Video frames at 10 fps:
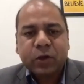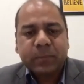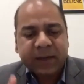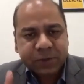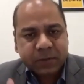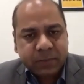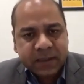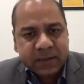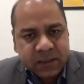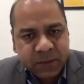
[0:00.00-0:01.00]
pressure
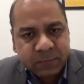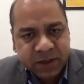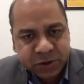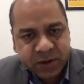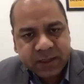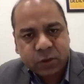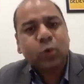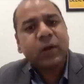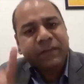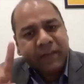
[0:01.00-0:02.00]
being pressurized on
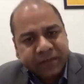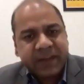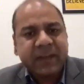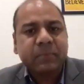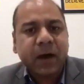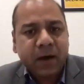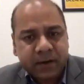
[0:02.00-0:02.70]
only 15 bar,